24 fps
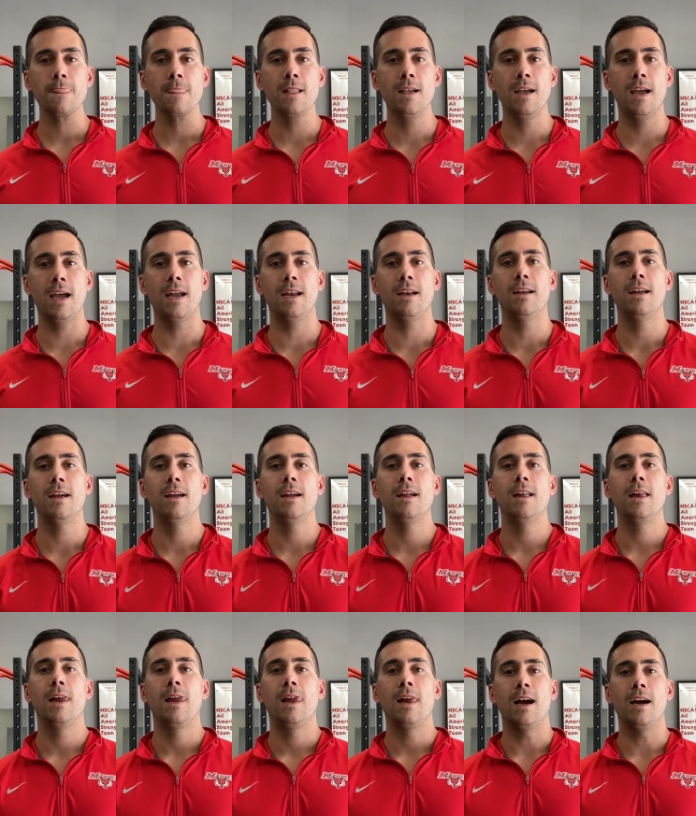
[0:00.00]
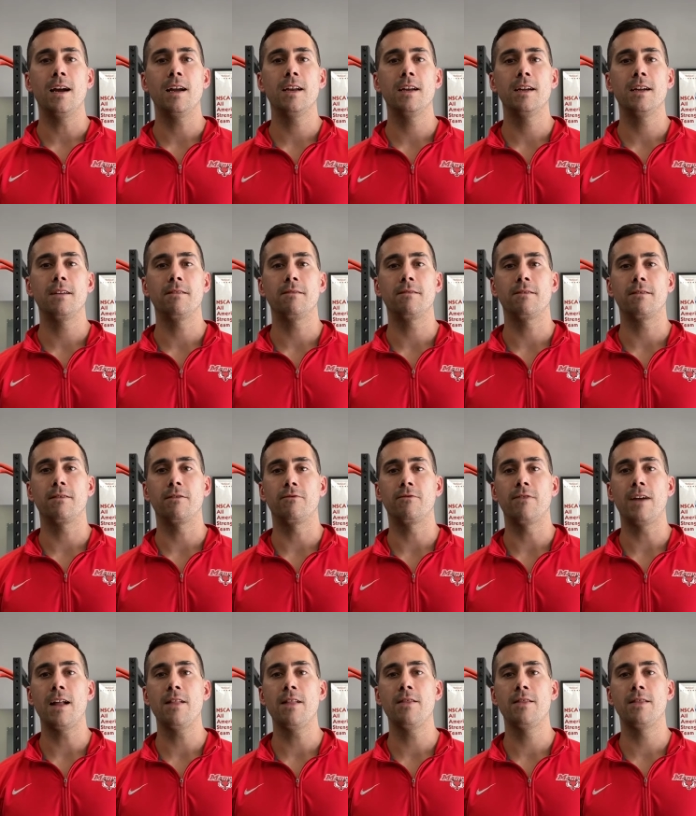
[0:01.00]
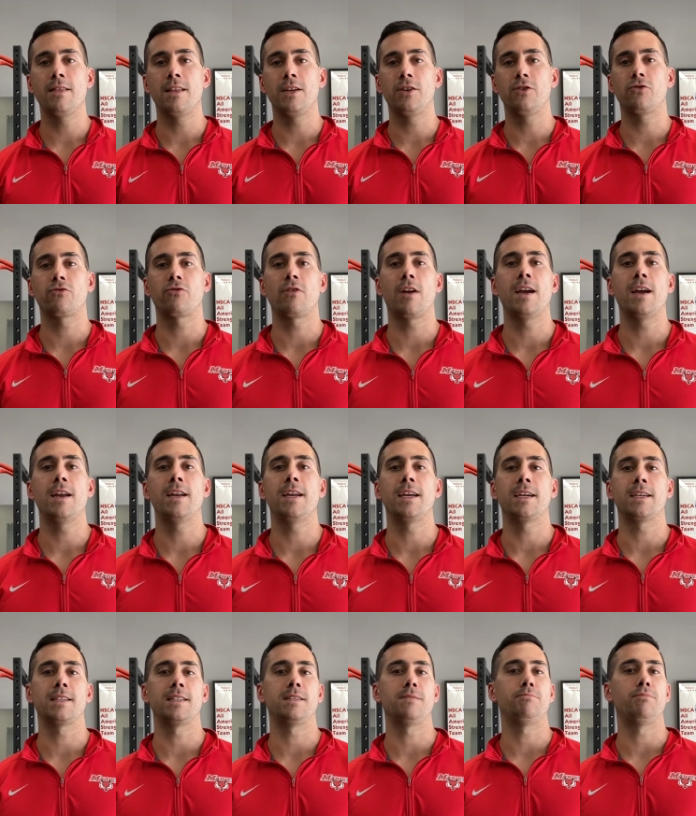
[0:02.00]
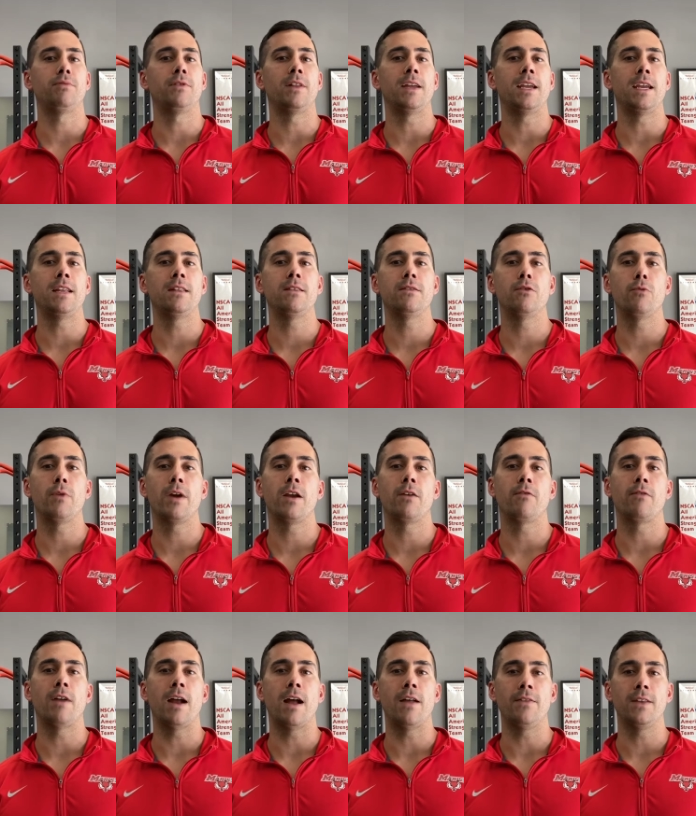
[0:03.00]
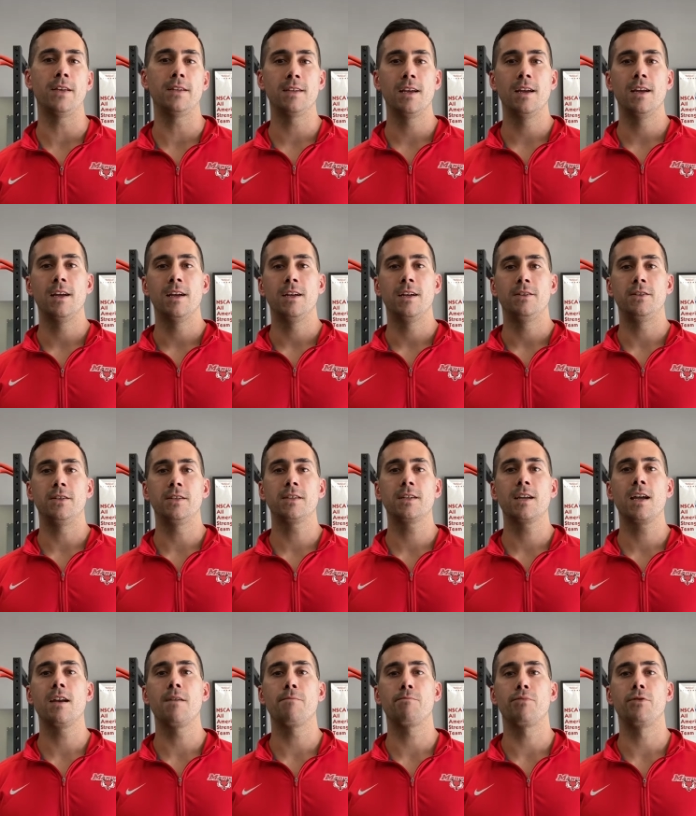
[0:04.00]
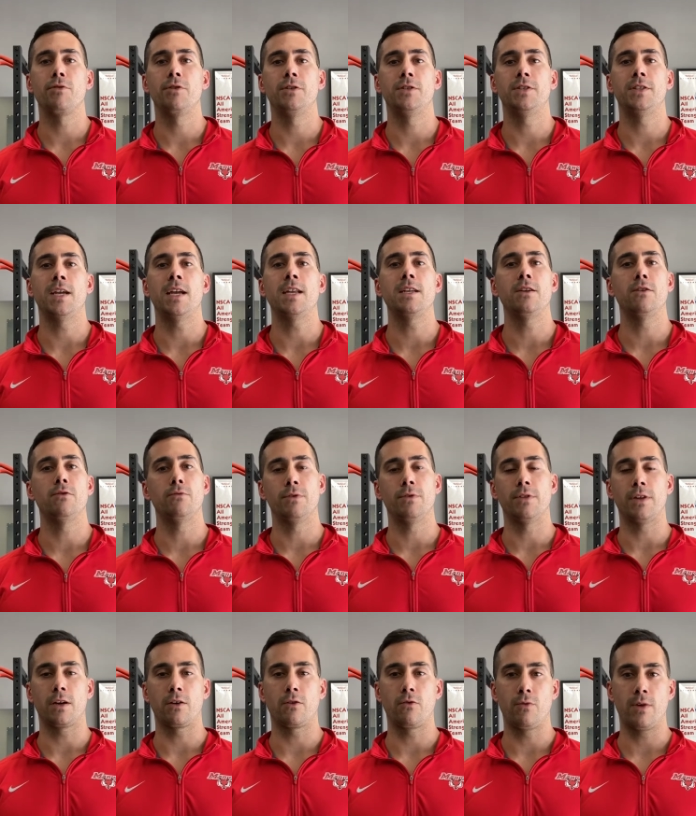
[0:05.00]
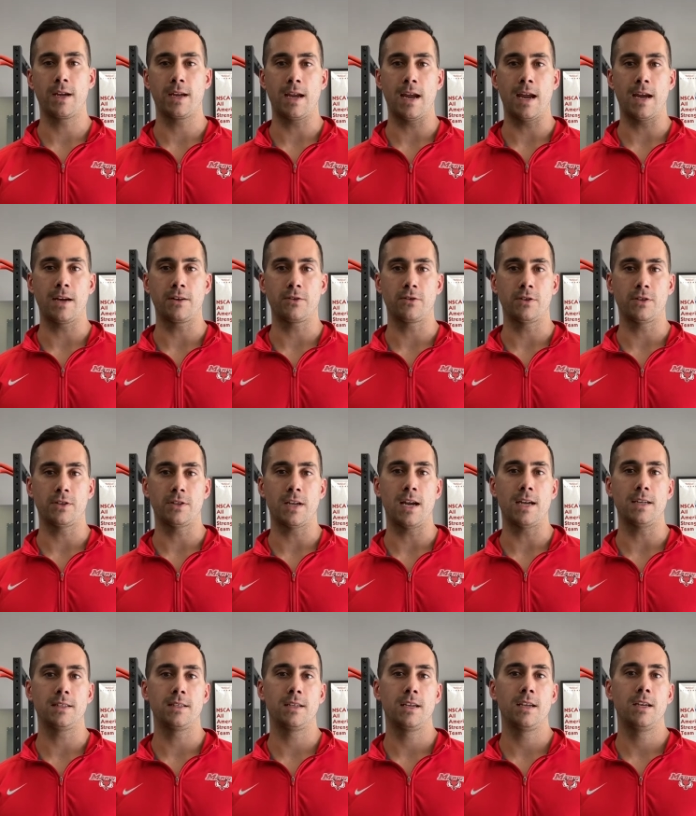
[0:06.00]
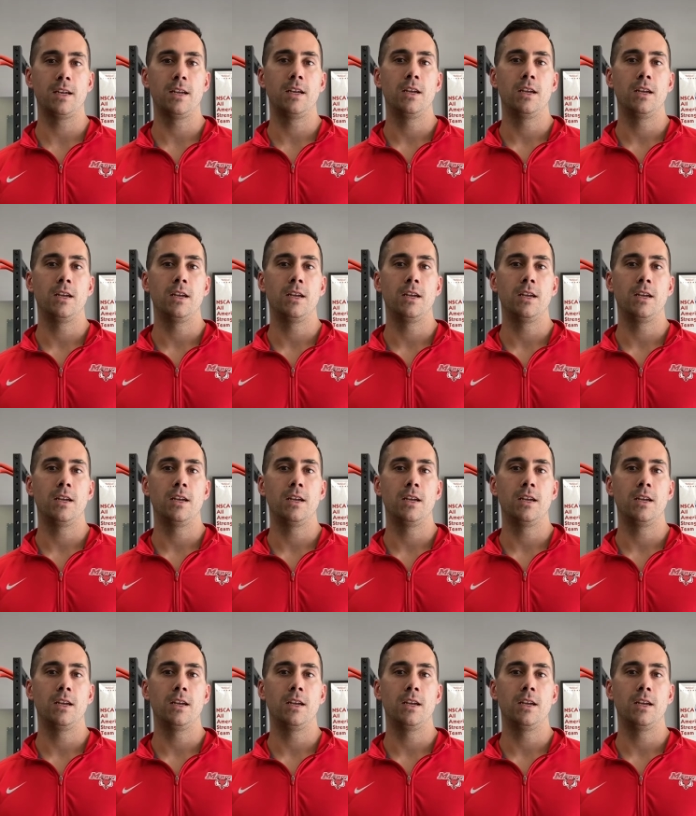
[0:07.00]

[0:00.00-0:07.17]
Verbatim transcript: And I'm going to, rather than try to explain the way around this, just kind of present you with a quick exercise.